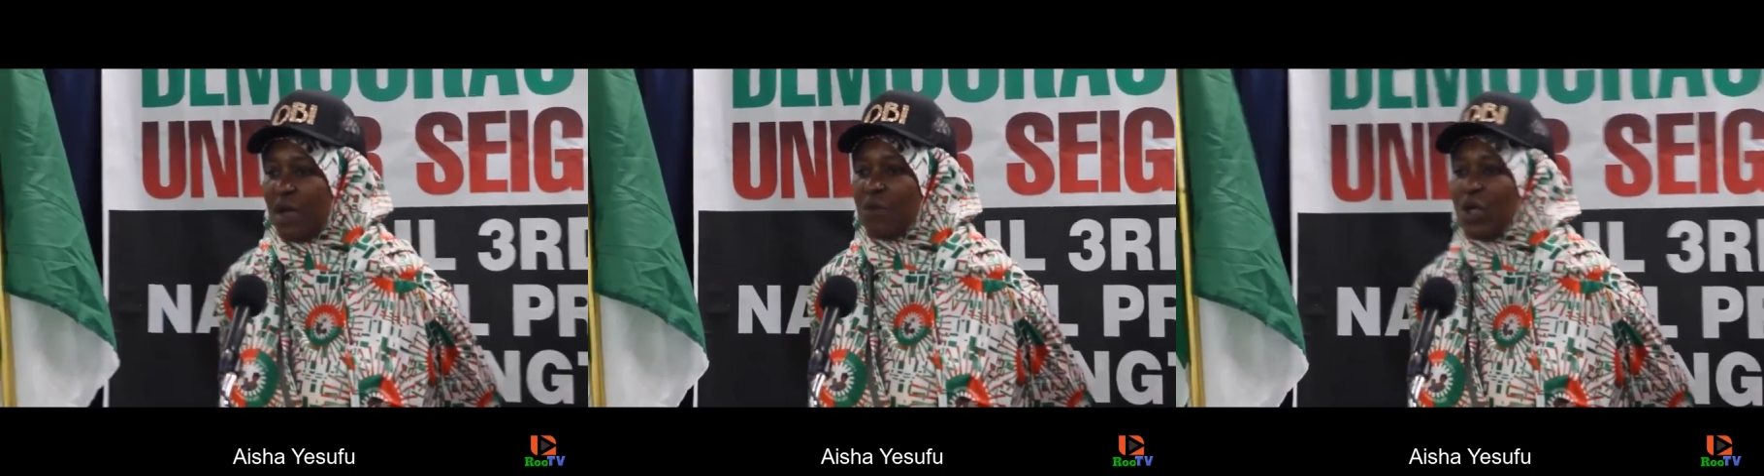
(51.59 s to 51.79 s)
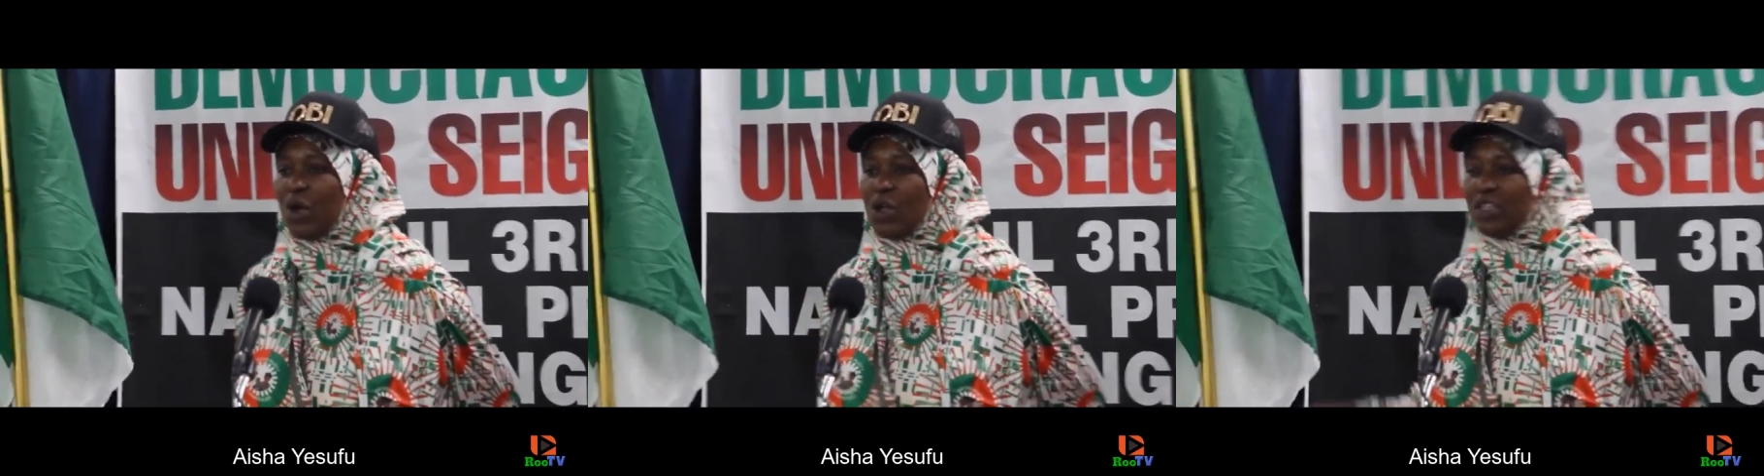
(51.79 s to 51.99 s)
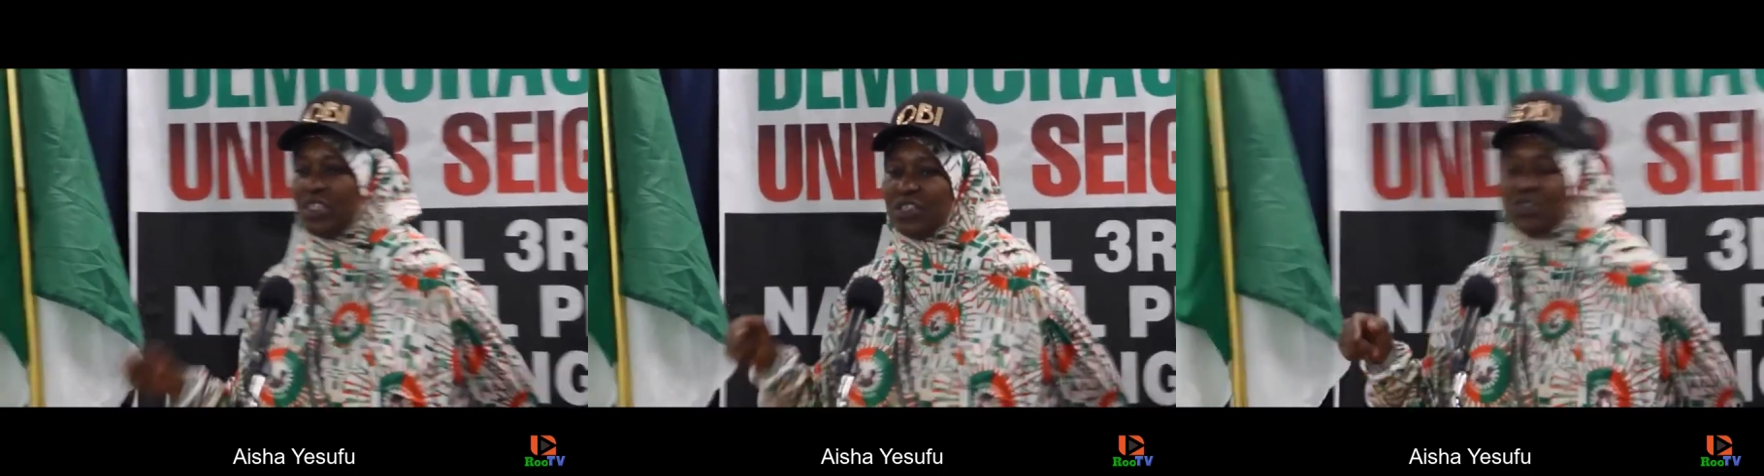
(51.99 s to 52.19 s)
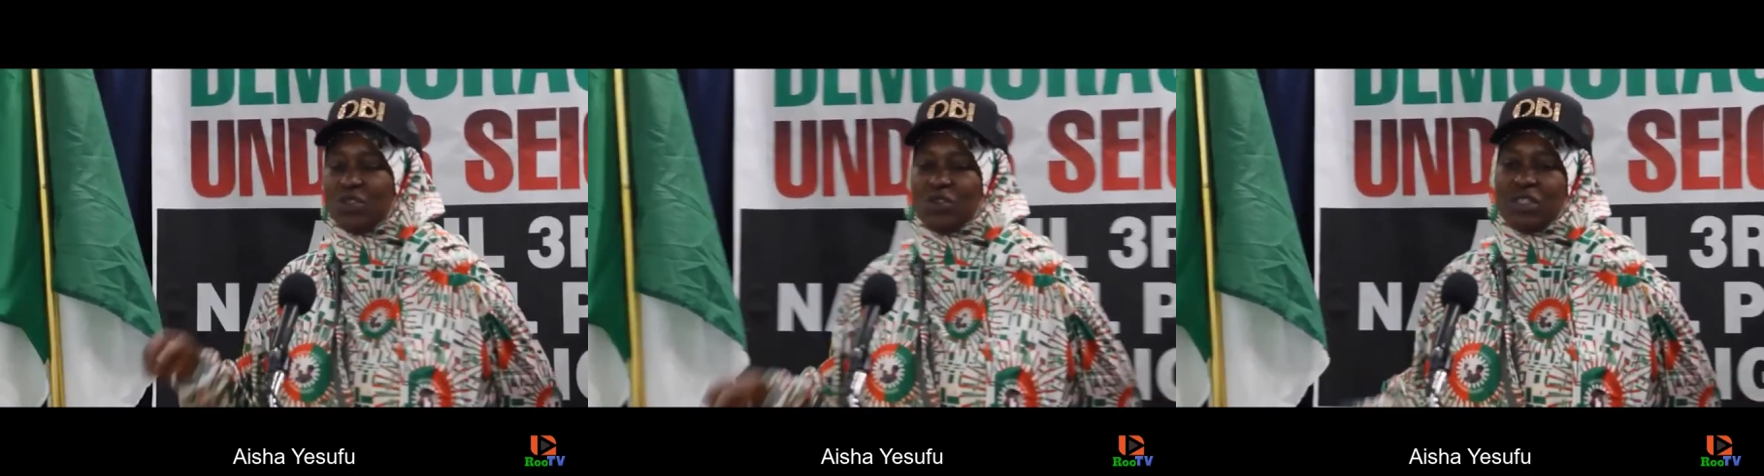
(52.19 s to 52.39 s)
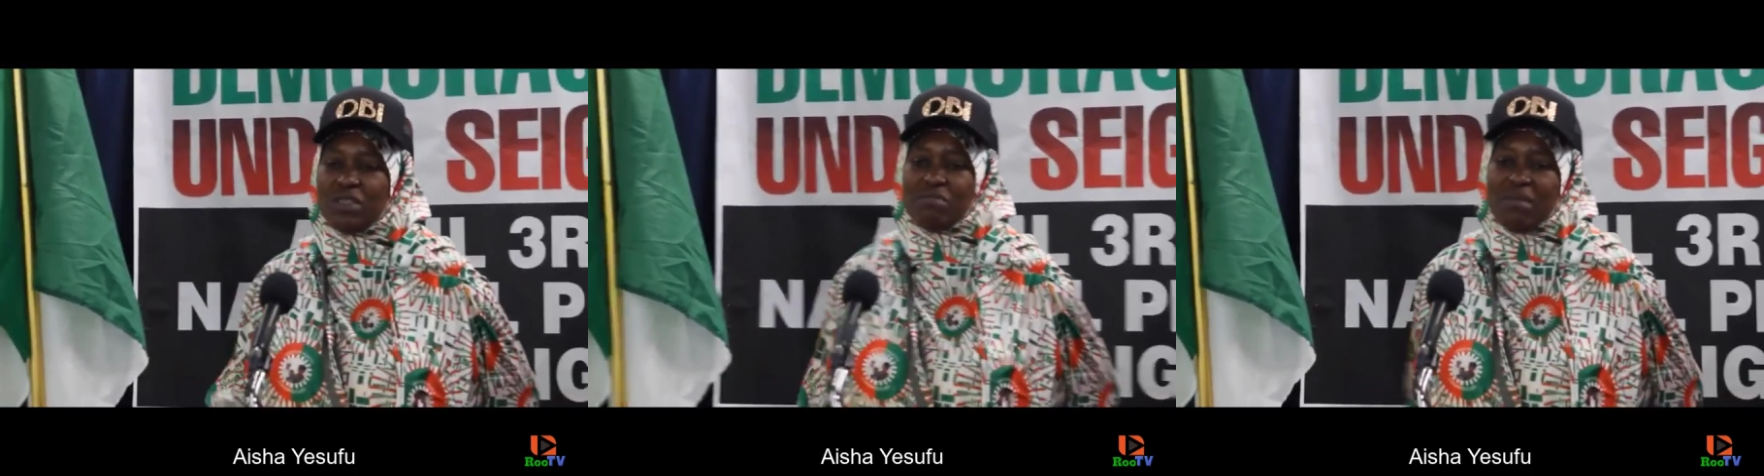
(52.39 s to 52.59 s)
and we
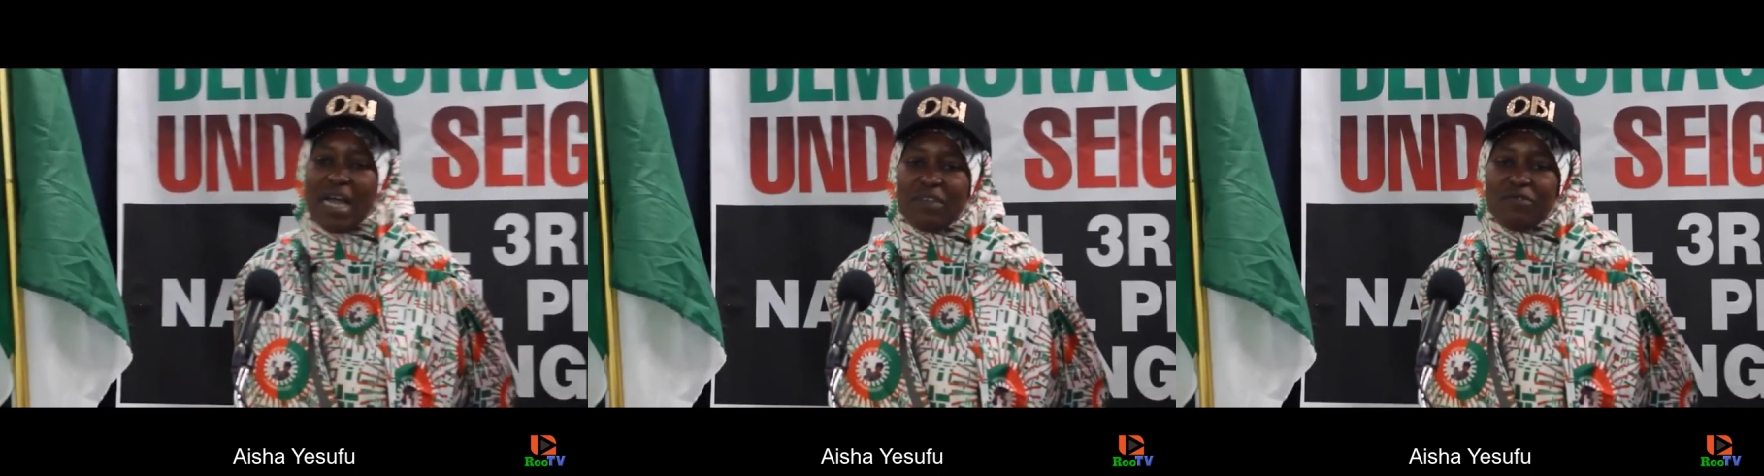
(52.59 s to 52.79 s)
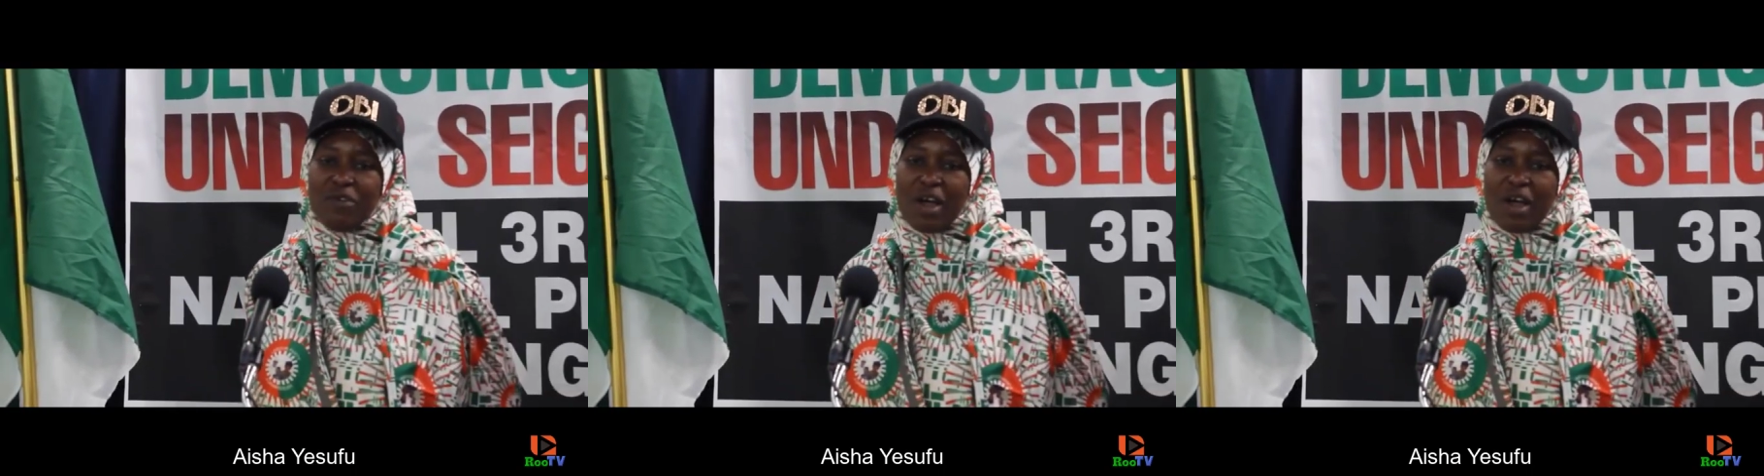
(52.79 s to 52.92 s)
continue to demand